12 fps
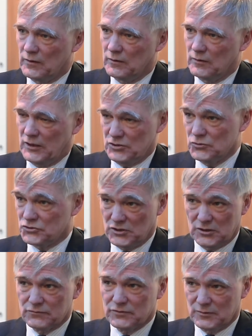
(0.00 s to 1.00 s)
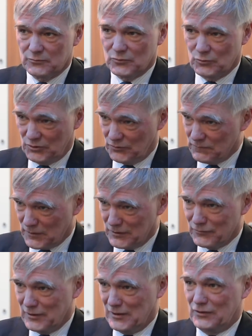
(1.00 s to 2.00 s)
I should say Philip is a
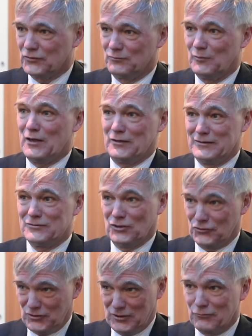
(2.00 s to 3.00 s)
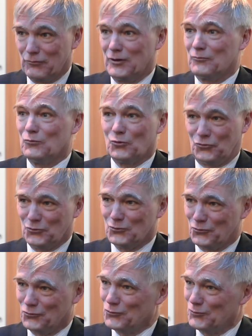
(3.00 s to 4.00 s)
very, very active man. He does get around more
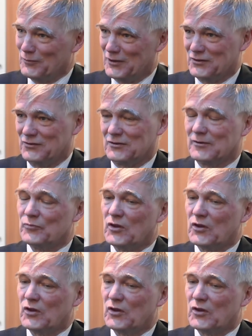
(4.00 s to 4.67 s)
stores than you might think.